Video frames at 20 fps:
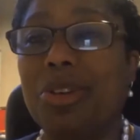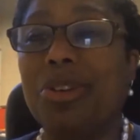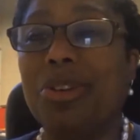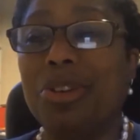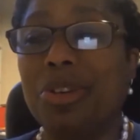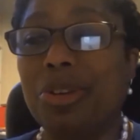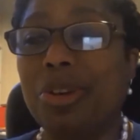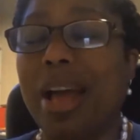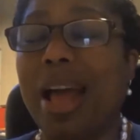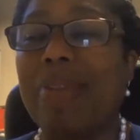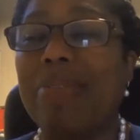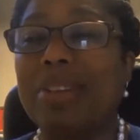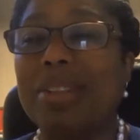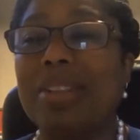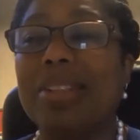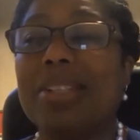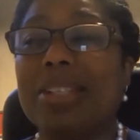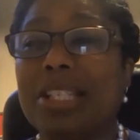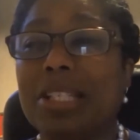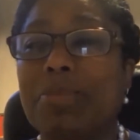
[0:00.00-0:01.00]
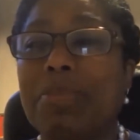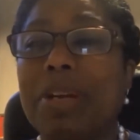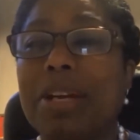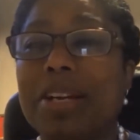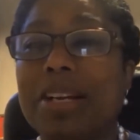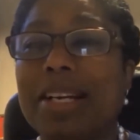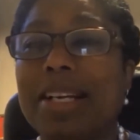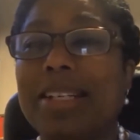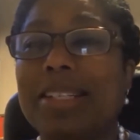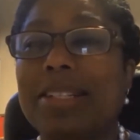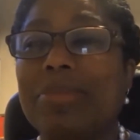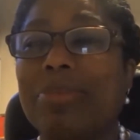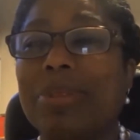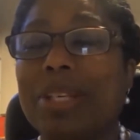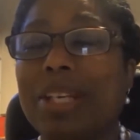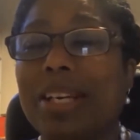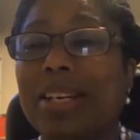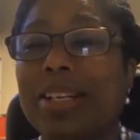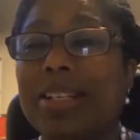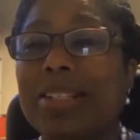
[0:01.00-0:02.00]
you're having an experience
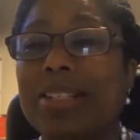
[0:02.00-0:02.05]
because